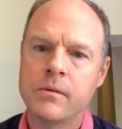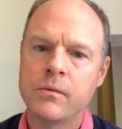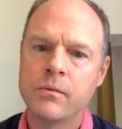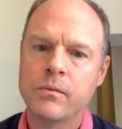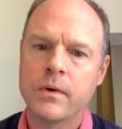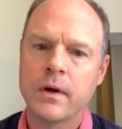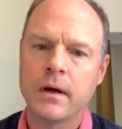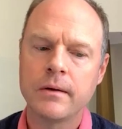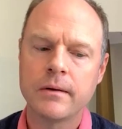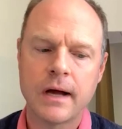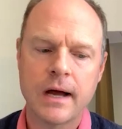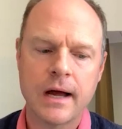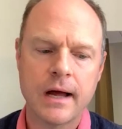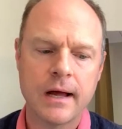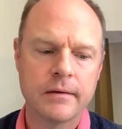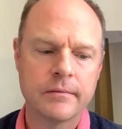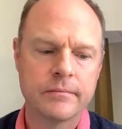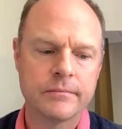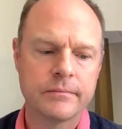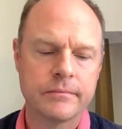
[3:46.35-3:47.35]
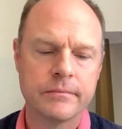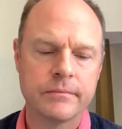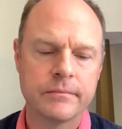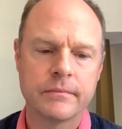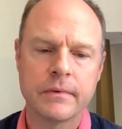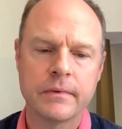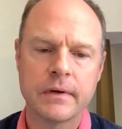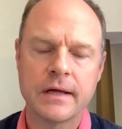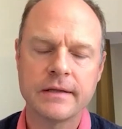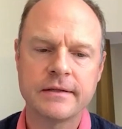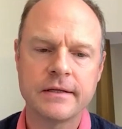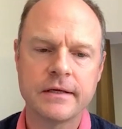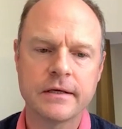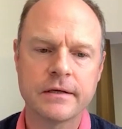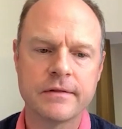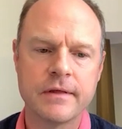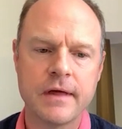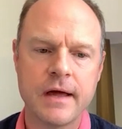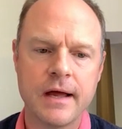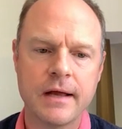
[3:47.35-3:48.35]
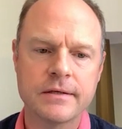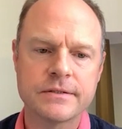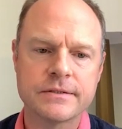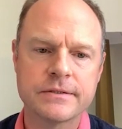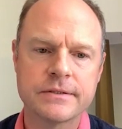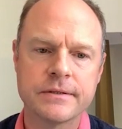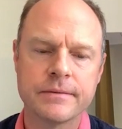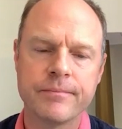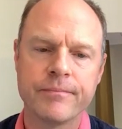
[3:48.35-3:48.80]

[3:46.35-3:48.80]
Well, I think that